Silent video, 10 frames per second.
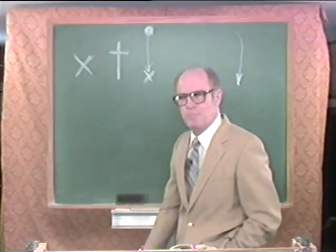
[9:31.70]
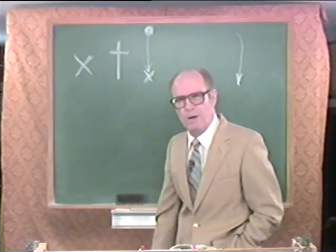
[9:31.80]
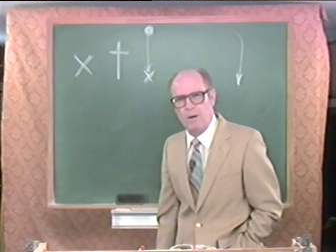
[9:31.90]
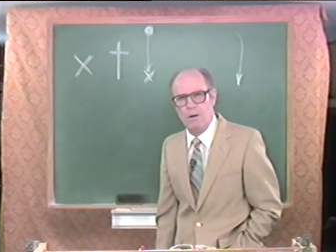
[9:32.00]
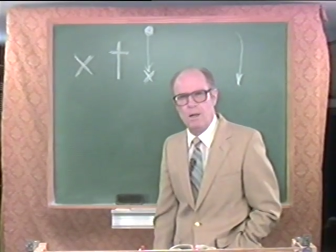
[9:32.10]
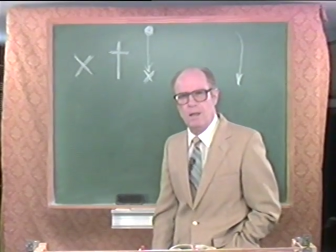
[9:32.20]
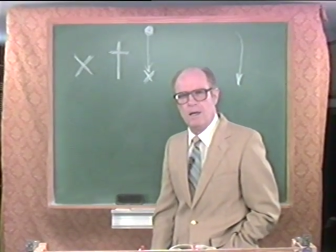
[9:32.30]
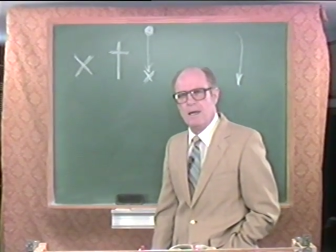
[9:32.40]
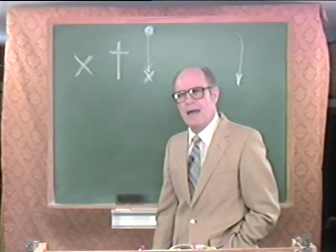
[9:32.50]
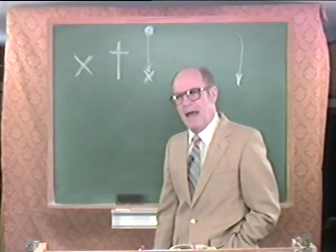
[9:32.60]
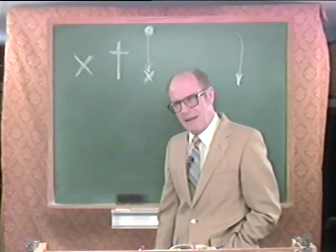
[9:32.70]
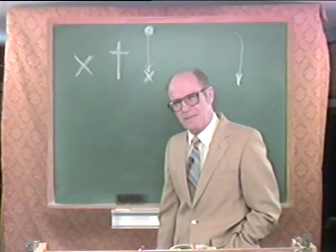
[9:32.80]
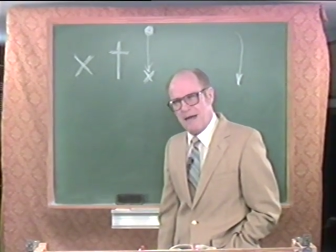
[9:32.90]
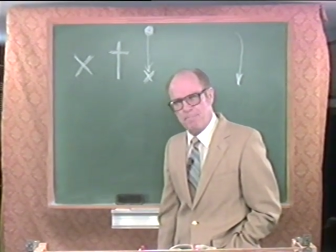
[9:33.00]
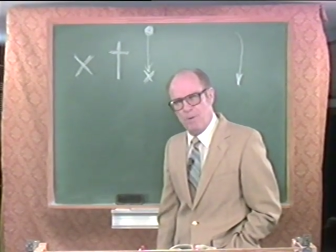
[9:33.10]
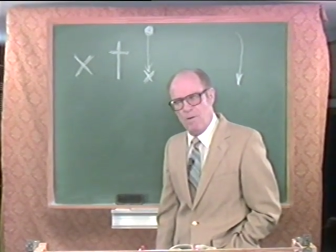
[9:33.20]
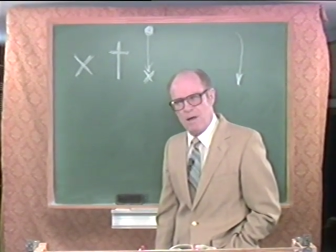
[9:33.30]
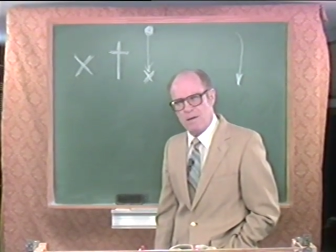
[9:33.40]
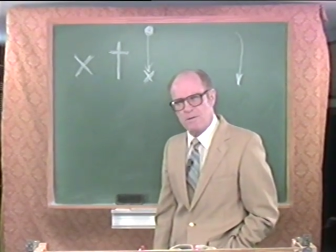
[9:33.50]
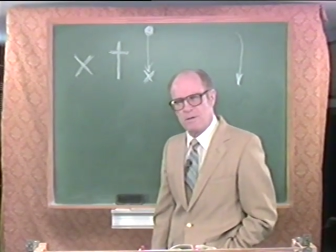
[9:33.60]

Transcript: Paul at that point.